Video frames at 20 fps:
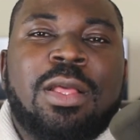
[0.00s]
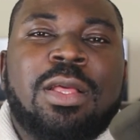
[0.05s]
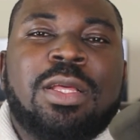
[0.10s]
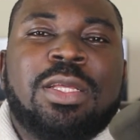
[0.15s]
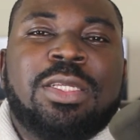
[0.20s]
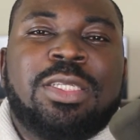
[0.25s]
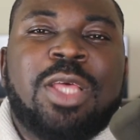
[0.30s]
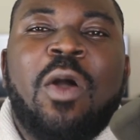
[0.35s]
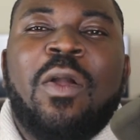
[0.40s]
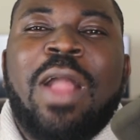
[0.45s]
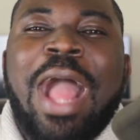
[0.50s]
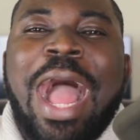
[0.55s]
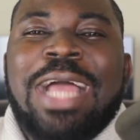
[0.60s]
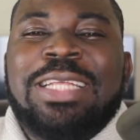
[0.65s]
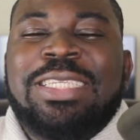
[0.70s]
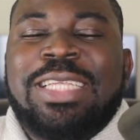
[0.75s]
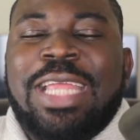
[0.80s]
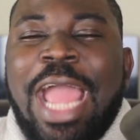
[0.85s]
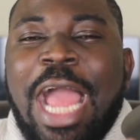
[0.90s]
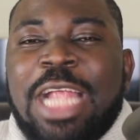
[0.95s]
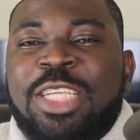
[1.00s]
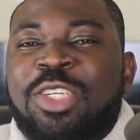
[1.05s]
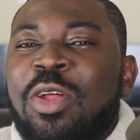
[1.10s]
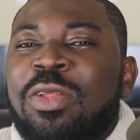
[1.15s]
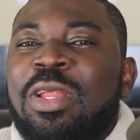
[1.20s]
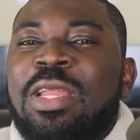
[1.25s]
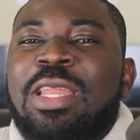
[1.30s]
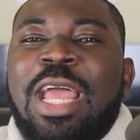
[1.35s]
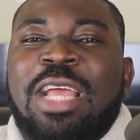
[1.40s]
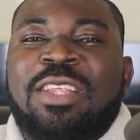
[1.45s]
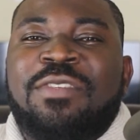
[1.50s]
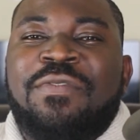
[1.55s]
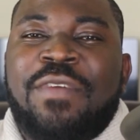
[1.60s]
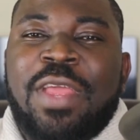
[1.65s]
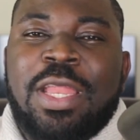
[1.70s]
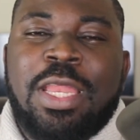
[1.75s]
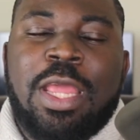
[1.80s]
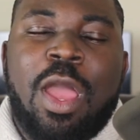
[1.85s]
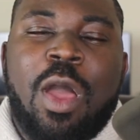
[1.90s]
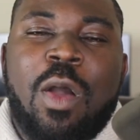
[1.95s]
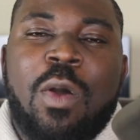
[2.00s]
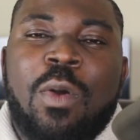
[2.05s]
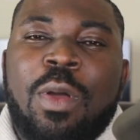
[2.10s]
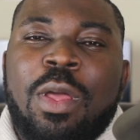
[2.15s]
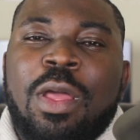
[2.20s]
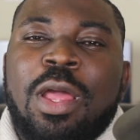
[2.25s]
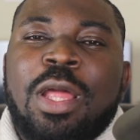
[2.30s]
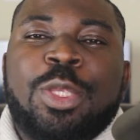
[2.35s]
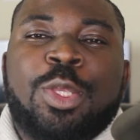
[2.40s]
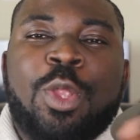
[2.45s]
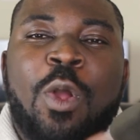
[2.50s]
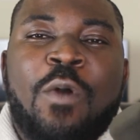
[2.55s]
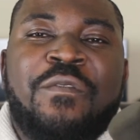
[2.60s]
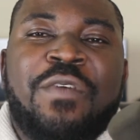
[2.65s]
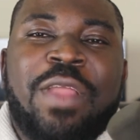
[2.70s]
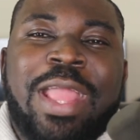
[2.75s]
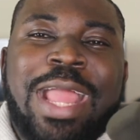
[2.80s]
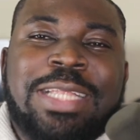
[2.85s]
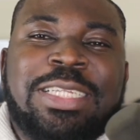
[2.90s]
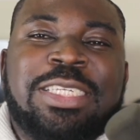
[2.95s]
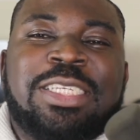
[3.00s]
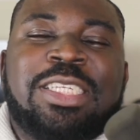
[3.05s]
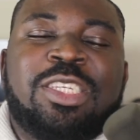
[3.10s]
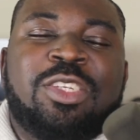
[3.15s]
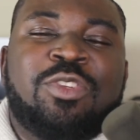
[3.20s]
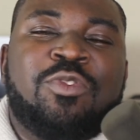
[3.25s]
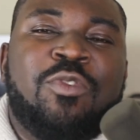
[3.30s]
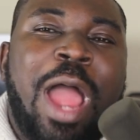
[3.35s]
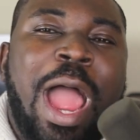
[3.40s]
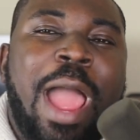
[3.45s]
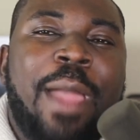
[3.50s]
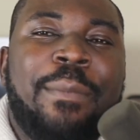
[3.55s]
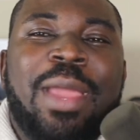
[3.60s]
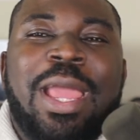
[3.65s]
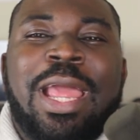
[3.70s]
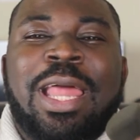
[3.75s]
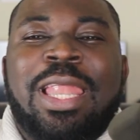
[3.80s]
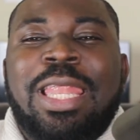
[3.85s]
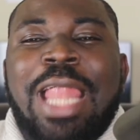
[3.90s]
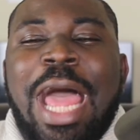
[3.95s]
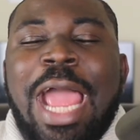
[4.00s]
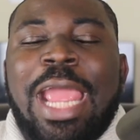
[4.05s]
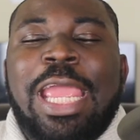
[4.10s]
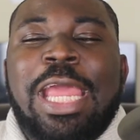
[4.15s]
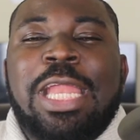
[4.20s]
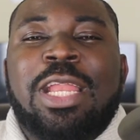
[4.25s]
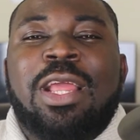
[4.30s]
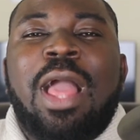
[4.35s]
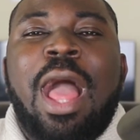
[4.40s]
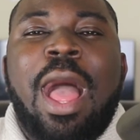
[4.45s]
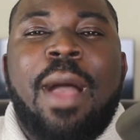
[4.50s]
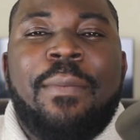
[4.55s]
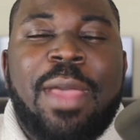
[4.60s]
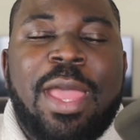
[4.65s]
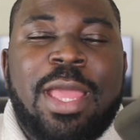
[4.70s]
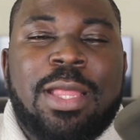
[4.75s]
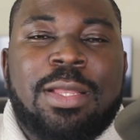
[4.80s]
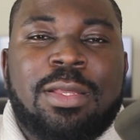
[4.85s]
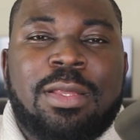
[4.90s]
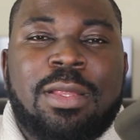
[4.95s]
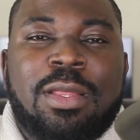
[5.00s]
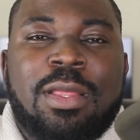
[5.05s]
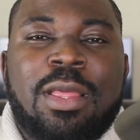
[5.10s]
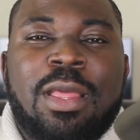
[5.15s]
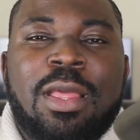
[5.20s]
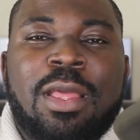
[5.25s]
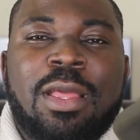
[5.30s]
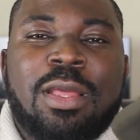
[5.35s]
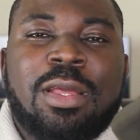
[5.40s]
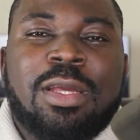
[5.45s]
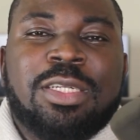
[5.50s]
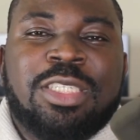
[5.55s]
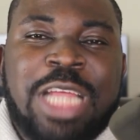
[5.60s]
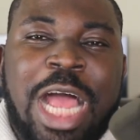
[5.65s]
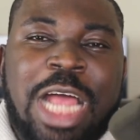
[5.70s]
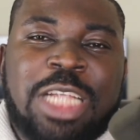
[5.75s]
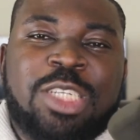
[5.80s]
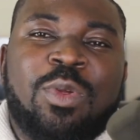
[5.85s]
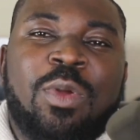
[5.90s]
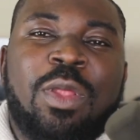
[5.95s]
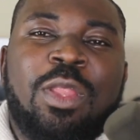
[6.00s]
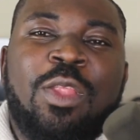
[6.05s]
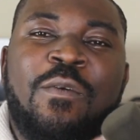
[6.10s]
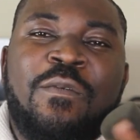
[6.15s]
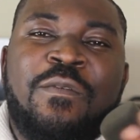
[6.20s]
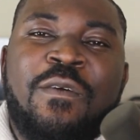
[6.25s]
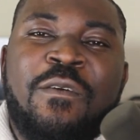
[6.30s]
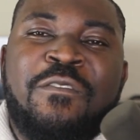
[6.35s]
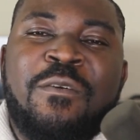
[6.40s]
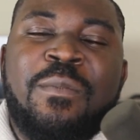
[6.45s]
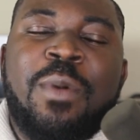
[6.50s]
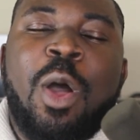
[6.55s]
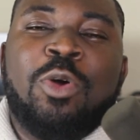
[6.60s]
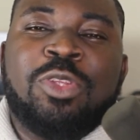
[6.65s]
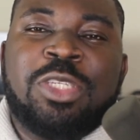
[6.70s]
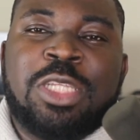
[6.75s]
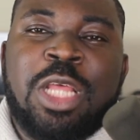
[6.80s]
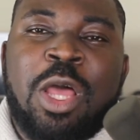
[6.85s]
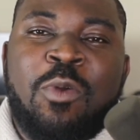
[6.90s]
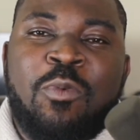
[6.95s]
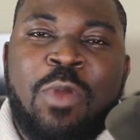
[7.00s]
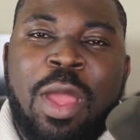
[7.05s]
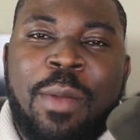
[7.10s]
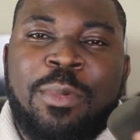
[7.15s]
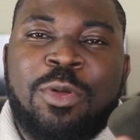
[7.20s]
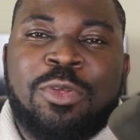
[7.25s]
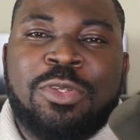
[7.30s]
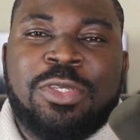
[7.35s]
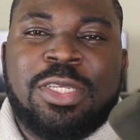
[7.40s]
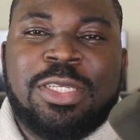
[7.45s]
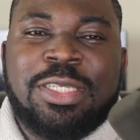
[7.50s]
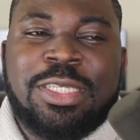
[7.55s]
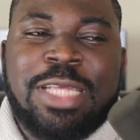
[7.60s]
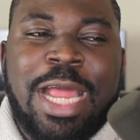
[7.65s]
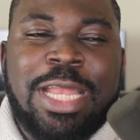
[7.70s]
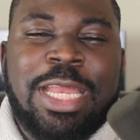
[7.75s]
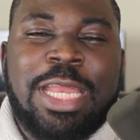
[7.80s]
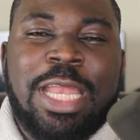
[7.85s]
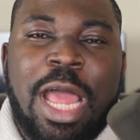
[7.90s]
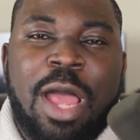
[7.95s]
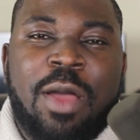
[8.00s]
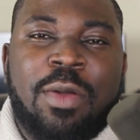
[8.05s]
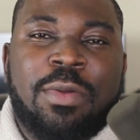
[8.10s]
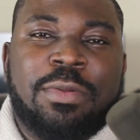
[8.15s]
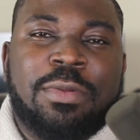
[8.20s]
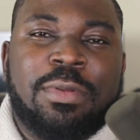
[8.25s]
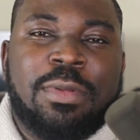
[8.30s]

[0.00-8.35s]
So guys, catch you on the next video. Don't forget to subscribe and like and comment. Joshua Lufa from Wholesale Rebels signing out.